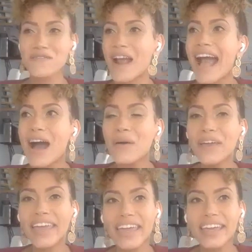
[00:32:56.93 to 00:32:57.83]
How
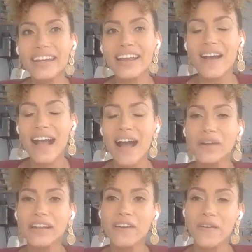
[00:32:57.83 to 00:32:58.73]
can how
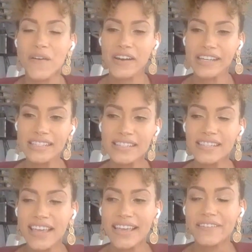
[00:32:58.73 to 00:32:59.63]
can our audience
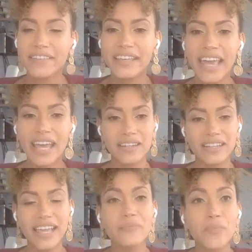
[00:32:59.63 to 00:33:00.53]
get
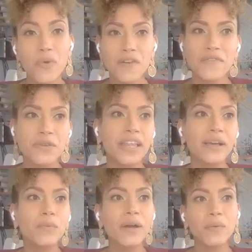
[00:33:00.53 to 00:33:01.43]
get more of you?
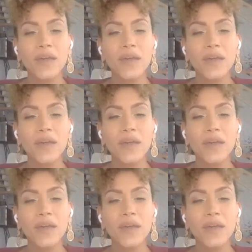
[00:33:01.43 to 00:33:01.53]
Like, what?